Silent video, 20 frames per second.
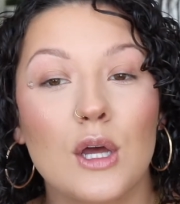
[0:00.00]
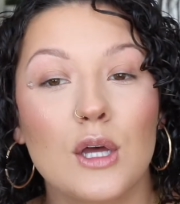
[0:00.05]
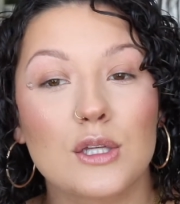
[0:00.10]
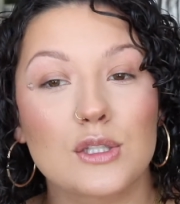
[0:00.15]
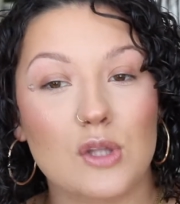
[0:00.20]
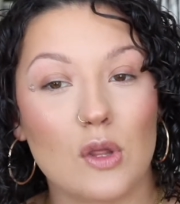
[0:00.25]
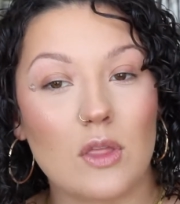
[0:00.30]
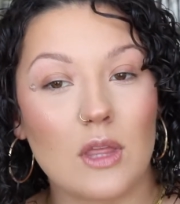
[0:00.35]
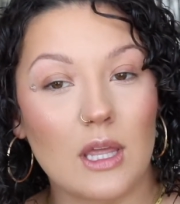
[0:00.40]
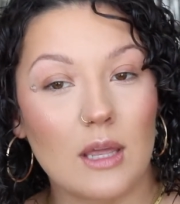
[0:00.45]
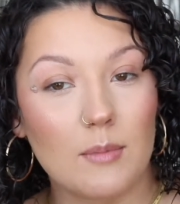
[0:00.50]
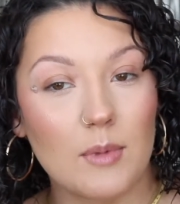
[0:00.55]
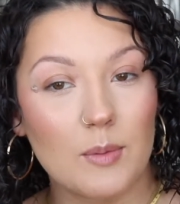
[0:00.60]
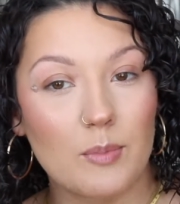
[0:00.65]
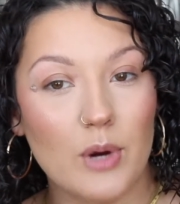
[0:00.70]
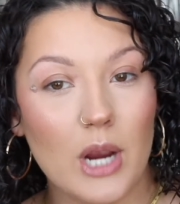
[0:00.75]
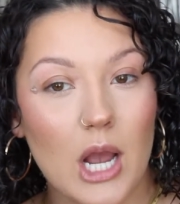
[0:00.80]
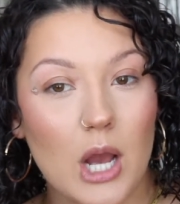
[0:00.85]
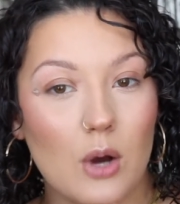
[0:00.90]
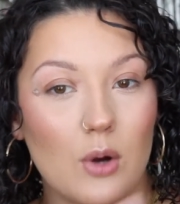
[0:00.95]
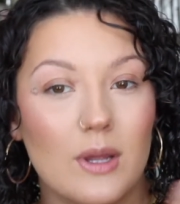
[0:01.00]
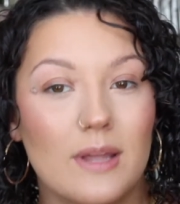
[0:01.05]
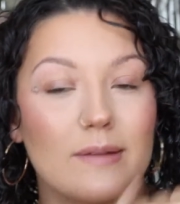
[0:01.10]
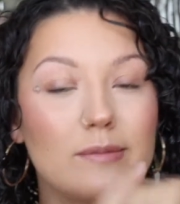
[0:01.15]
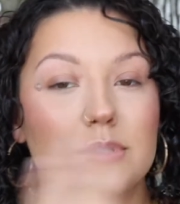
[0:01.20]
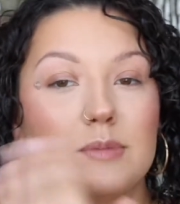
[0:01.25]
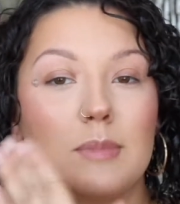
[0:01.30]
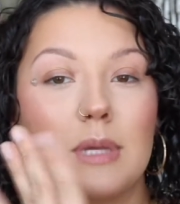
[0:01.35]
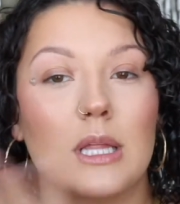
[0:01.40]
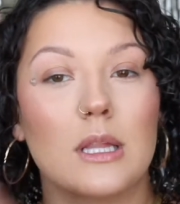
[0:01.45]
So the Gimme Brow
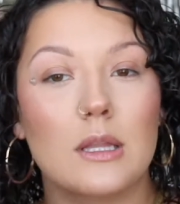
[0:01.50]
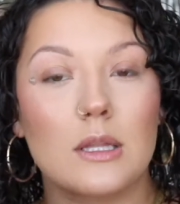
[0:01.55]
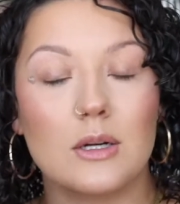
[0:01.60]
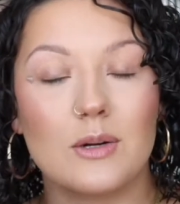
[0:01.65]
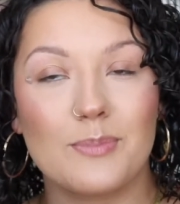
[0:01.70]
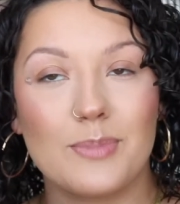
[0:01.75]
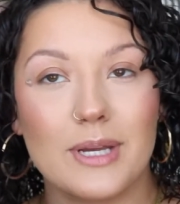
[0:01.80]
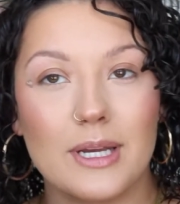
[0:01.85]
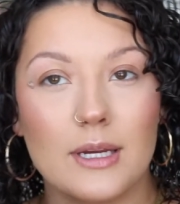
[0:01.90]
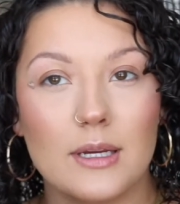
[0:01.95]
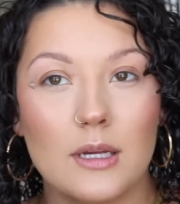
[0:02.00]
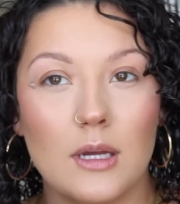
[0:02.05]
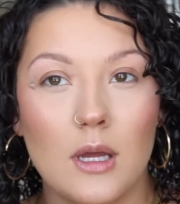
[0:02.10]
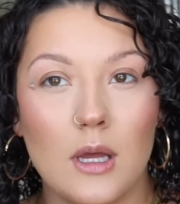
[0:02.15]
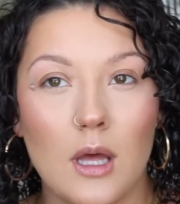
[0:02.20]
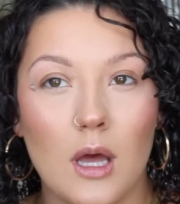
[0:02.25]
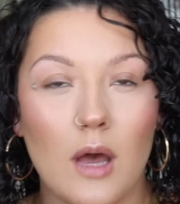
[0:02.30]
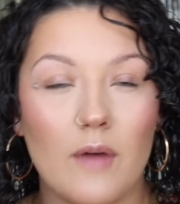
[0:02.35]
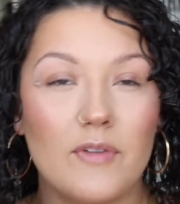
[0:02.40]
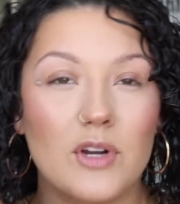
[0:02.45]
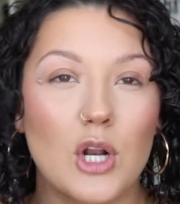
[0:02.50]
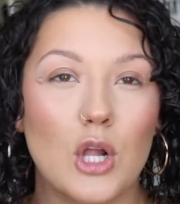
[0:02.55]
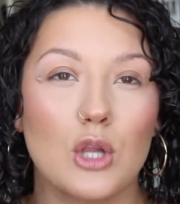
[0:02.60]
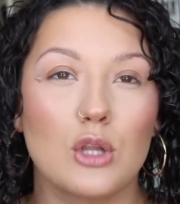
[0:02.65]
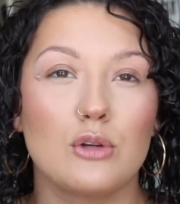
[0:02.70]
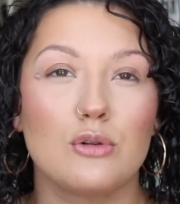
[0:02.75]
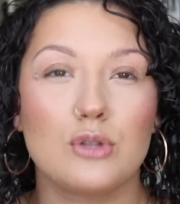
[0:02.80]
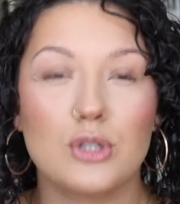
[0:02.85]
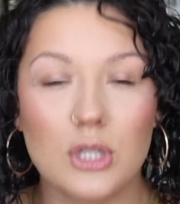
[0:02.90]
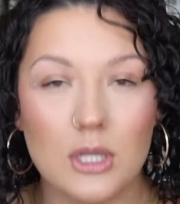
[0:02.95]
gives me a little bit of an
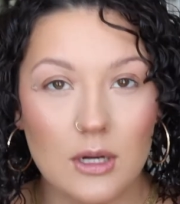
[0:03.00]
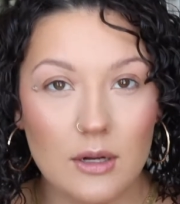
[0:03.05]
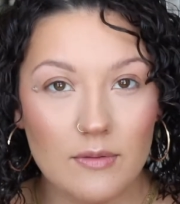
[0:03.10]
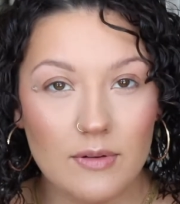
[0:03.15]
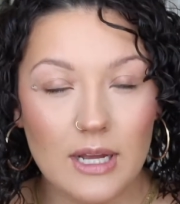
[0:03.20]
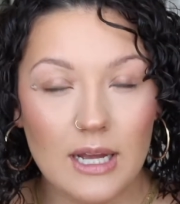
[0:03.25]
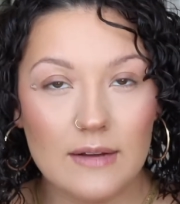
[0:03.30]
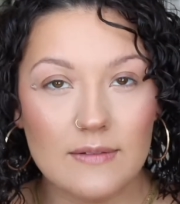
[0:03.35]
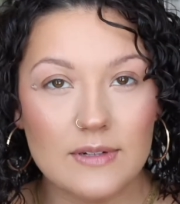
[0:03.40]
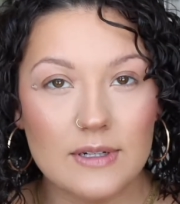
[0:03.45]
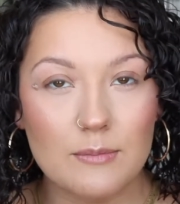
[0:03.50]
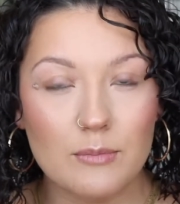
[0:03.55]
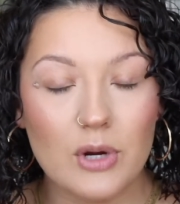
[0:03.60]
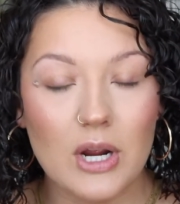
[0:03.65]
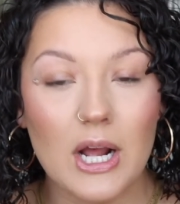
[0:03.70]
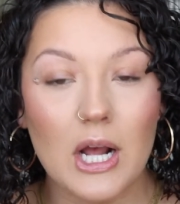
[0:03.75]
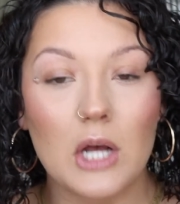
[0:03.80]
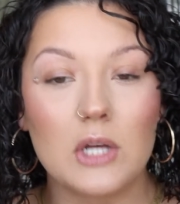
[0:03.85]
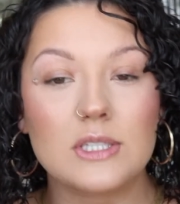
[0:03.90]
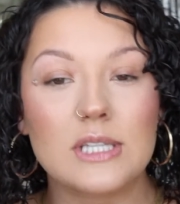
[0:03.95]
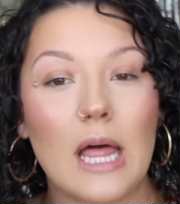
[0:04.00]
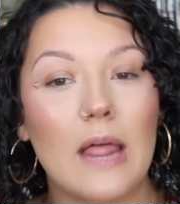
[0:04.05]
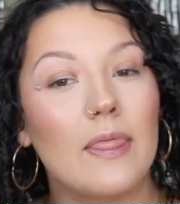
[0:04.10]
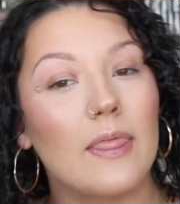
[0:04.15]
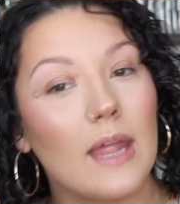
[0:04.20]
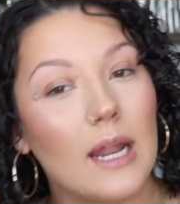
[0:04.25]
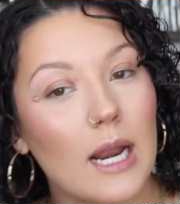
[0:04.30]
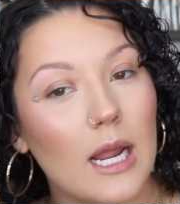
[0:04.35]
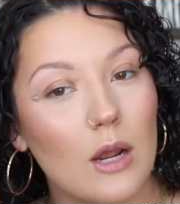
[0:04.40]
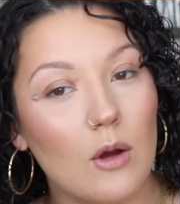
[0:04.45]
illusion of having brows, and
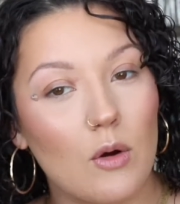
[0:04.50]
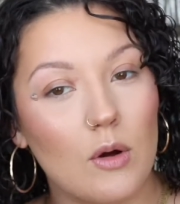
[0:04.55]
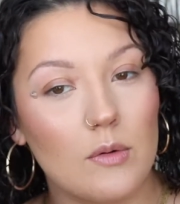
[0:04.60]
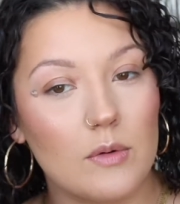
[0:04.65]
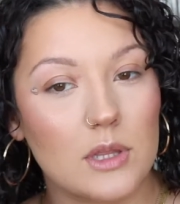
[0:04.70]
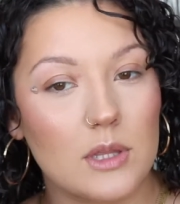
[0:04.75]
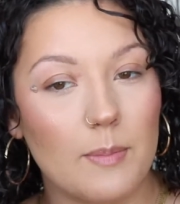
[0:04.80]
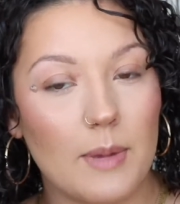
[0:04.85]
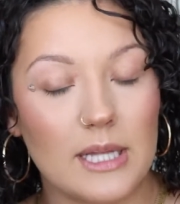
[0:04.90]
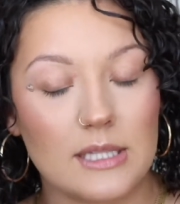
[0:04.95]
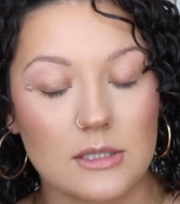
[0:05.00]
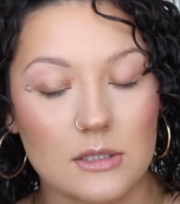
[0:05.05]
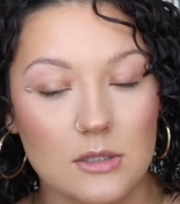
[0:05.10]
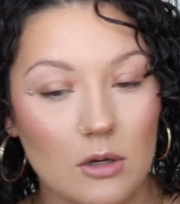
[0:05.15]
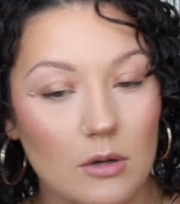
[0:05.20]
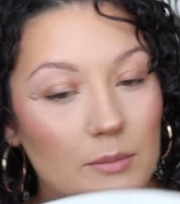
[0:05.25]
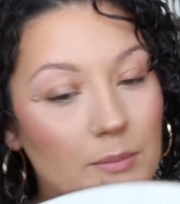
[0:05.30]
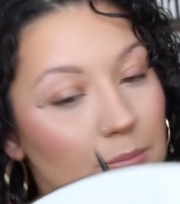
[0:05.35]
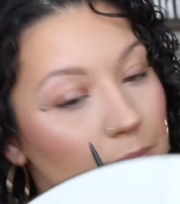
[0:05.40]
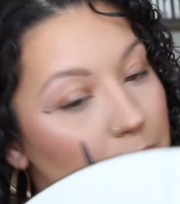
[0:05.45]
then I go in with the pencil.